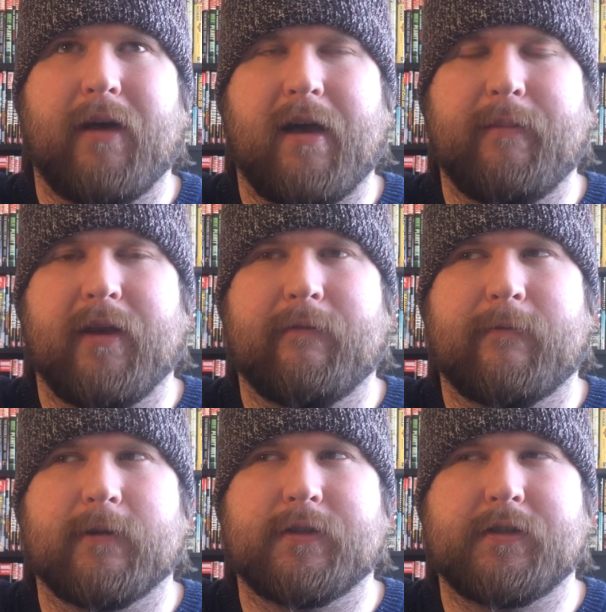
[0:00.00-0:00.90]
Batman
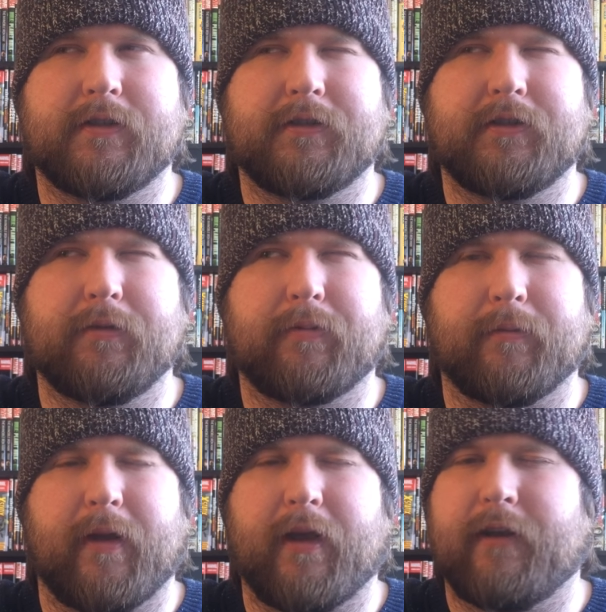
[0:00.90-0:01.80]
vs.
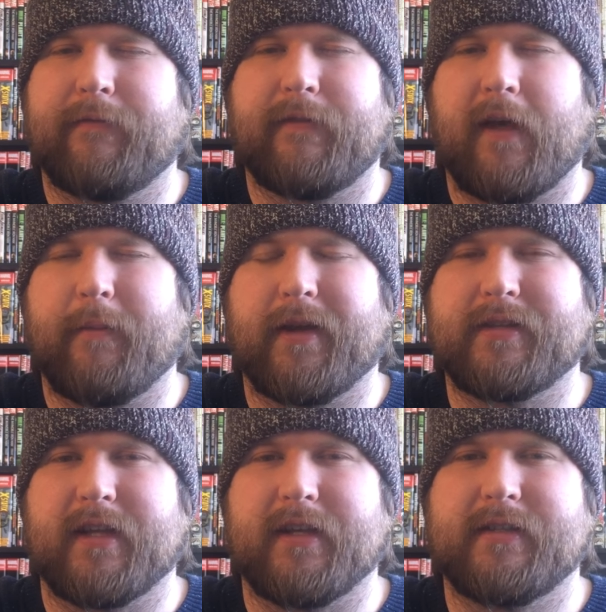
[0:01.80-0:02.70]
Superman, if that
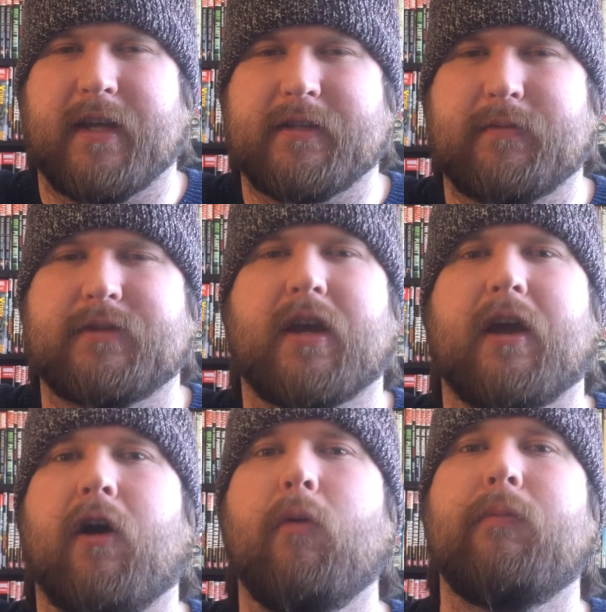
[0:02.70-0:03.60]
makes any sense, which
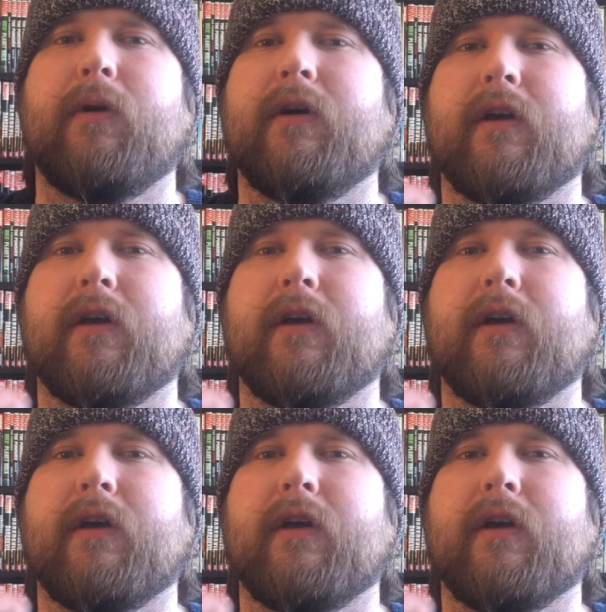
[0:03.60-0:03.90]
I hope